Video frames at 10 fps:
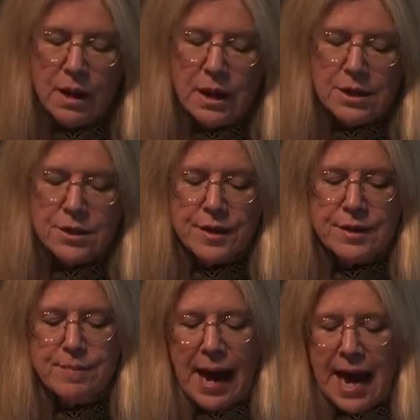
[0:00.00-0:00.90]
so that the
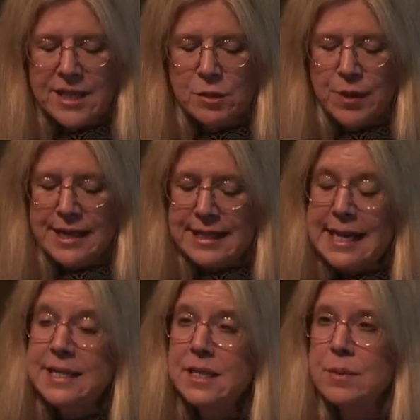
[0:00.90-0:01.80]
past breaks
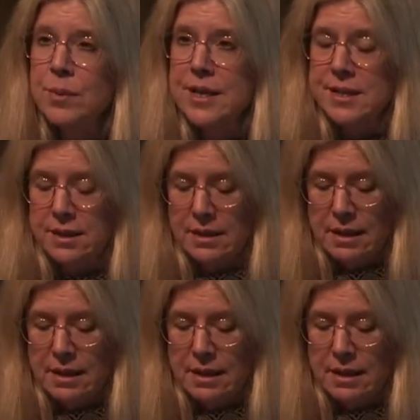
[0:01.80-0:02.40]
into the present